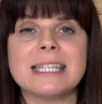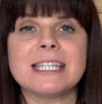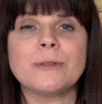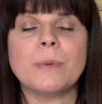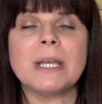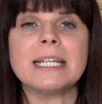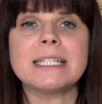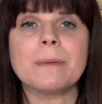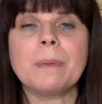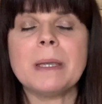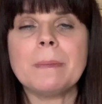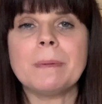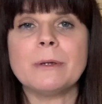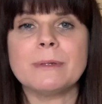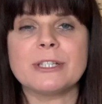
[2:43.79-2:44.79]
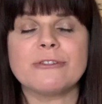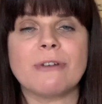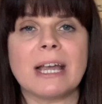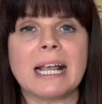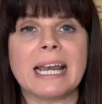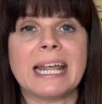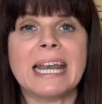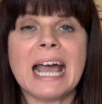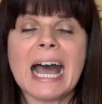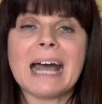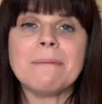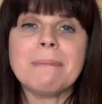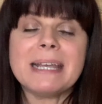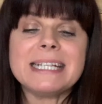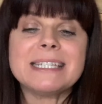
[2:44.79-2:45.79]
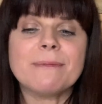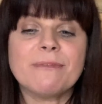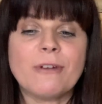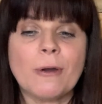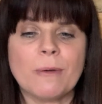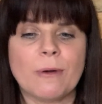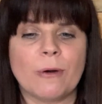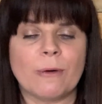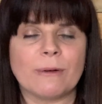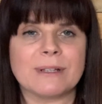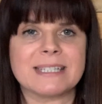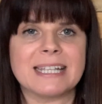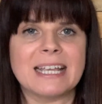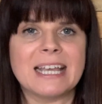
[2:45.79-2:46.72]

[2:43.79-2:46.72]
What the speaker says: this week to people who are struggling and made some phone calls.